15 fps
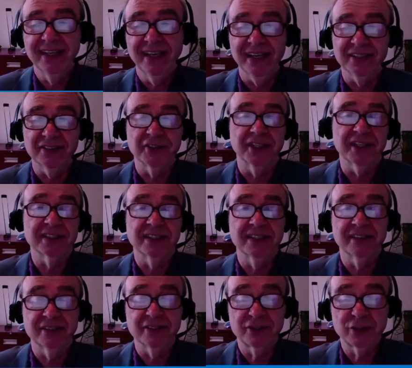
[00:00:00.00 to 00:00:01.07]
and
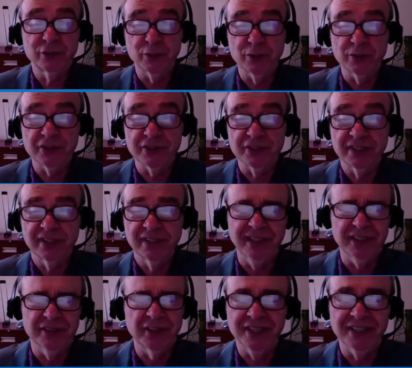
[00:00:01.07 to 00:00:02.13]
translators schools
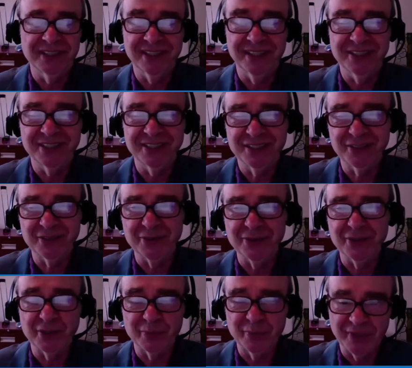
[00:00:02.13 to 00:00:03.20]
and translation
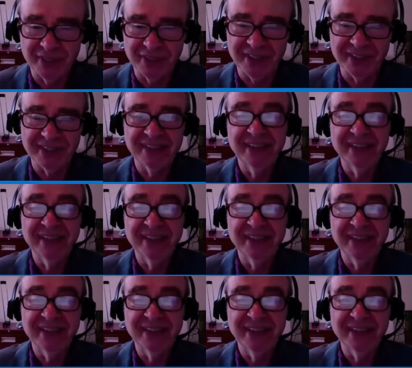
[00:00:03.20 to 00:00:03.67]
schools abroad.